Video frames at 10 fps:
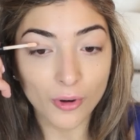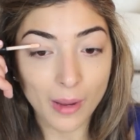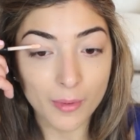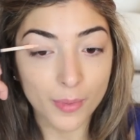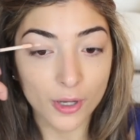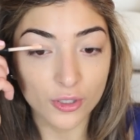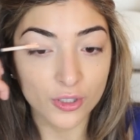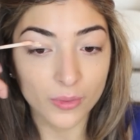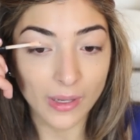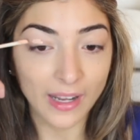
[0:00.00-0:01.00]
Primer
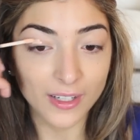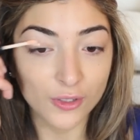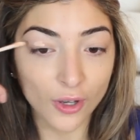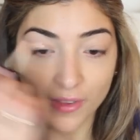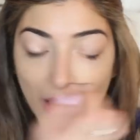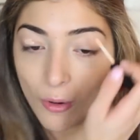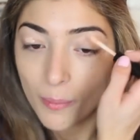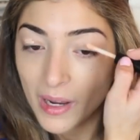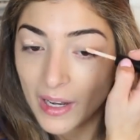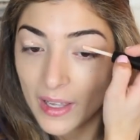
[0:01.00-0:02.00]
Potion so I like dot that
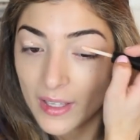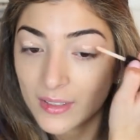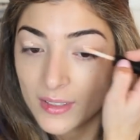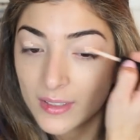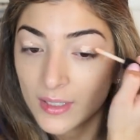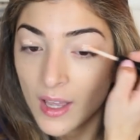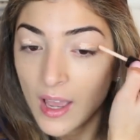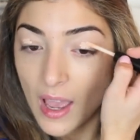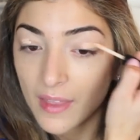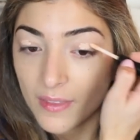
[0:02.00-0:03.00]
on my lids
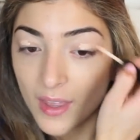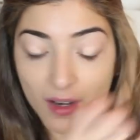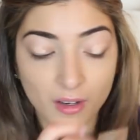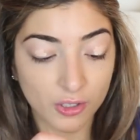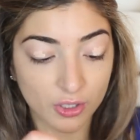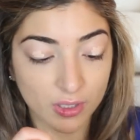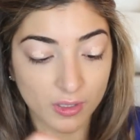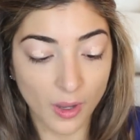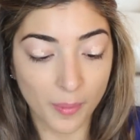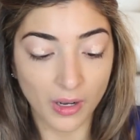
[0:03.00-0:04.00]
and then
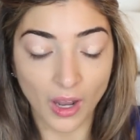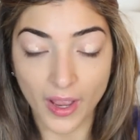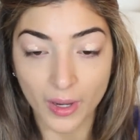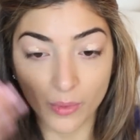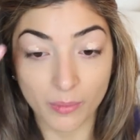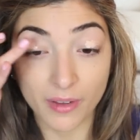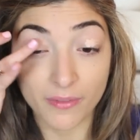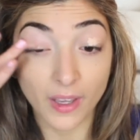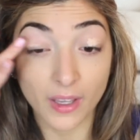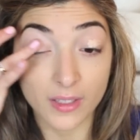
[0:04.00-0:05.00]
just apply it with my
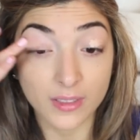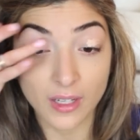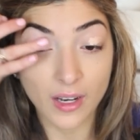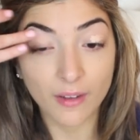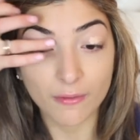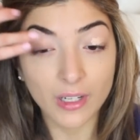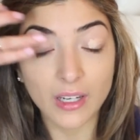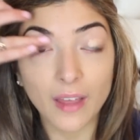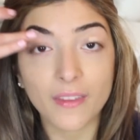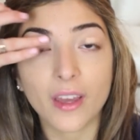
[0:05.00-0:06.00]
fingers and I
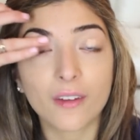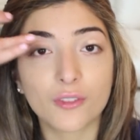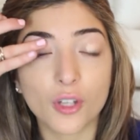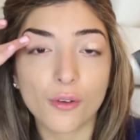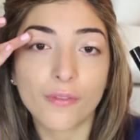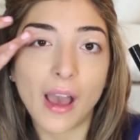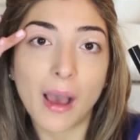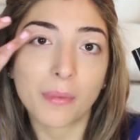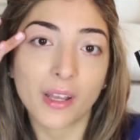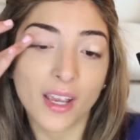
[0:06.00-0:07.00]
really like the kind of doe foot
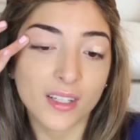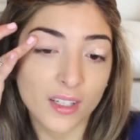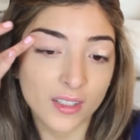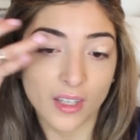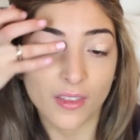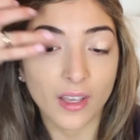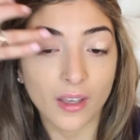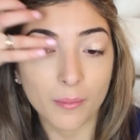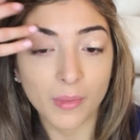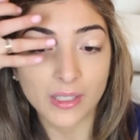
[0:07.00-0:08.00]
applicator because I
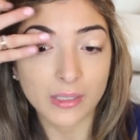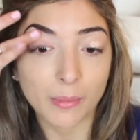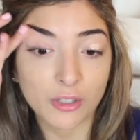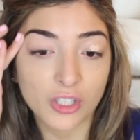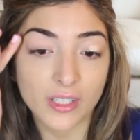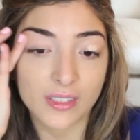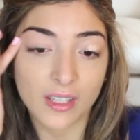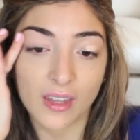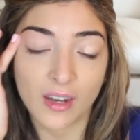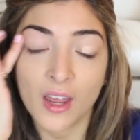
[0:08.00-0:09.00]
think it makes it much
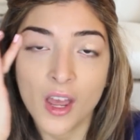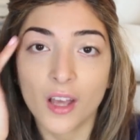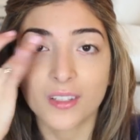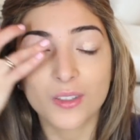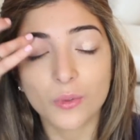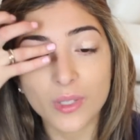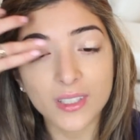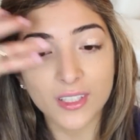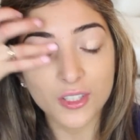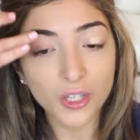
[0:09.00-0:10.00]
easier than a squeezy